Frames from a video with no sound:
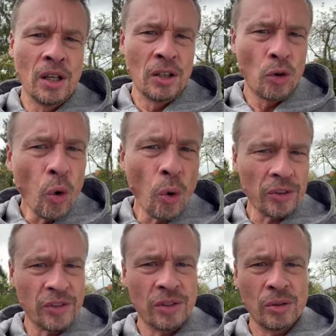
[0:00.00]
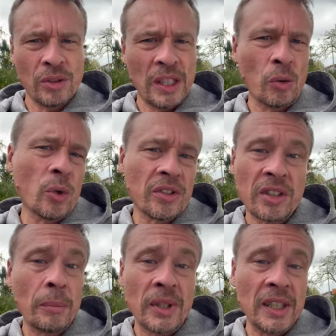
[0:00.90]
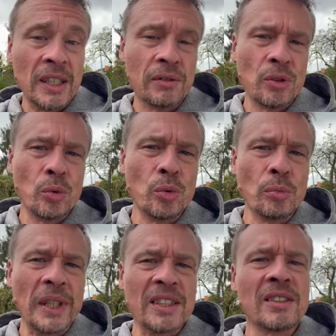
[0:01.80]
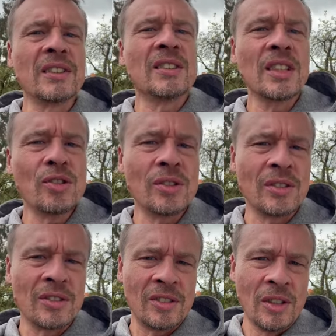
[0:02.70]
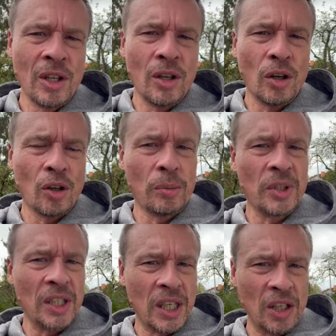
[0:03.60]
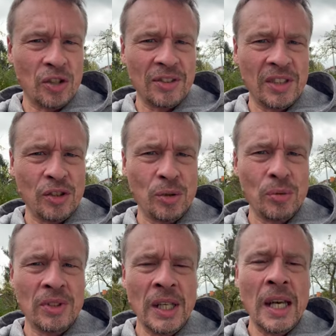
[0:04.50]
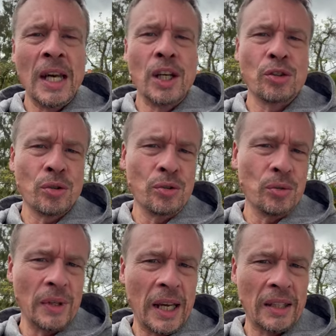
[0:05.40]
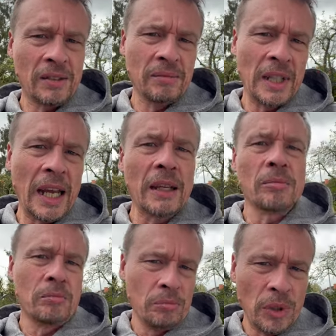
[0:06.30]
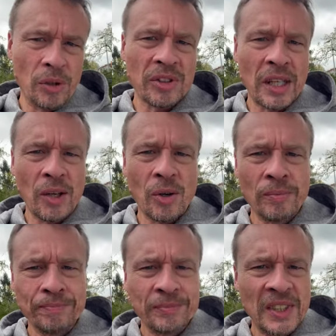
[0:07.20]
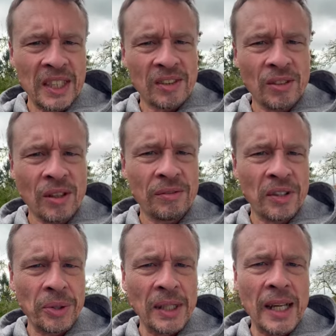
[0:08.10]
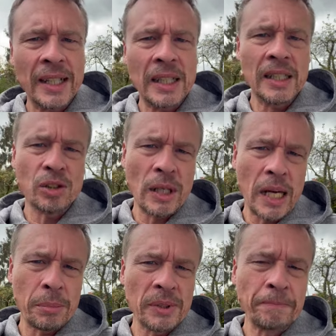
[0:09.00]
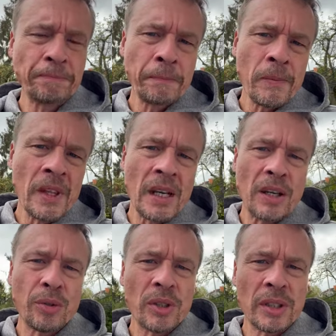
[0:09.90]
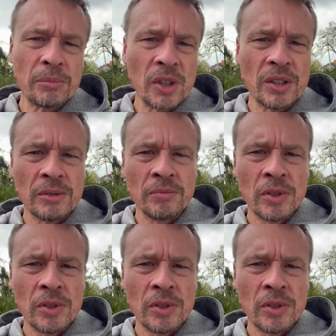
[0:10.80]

course, or somebody even who makes decisions on communications issues should do that. And because I know that it's not very likely to happen, I thought I'm gonna